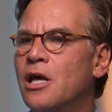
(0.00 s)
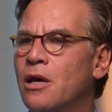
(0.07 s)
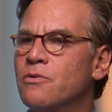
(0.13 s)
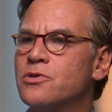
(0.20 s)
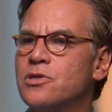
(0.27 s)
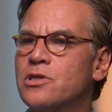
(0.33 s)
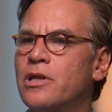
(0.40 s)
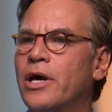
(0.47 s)
It
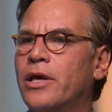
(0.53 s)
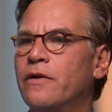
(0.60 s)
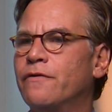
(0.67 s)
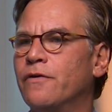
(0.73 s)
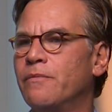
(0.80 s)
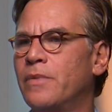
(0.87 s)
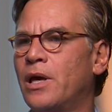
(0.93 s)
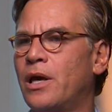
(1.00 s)
was just lucky
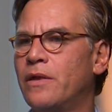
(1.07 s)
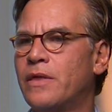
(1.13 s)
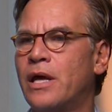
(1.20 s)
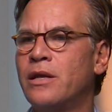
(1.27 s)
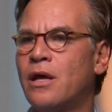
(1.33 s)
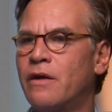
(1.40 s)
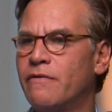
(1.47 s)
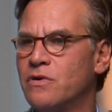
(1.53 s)
for me
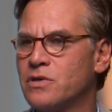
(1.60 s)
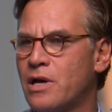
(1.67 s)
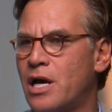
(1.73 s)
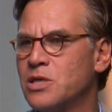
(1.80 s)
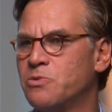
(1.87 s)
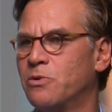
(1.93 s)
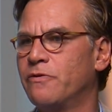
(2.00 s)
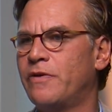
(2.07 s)
that none of those
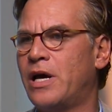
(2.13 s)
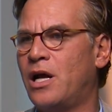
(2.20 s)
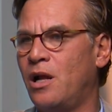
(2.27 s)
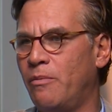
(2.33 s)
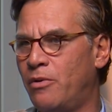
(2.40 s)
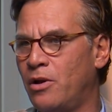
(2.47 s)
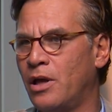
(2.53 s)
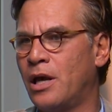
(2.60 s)
guys were
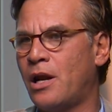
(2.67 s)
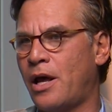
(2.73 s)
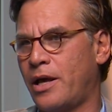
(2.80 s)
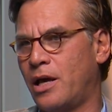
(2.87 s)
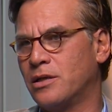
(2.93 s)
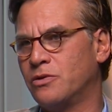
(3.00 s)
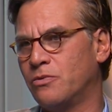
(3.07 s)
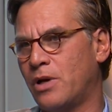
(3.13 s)
available and I
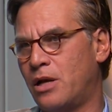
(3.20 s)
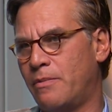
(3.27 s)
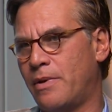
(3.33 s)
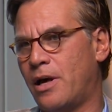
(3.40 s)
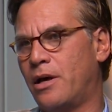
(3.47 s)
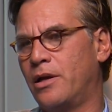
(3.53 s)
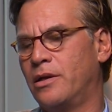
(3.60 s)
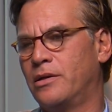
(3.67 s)
got to write
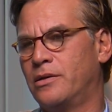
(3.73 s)
about it.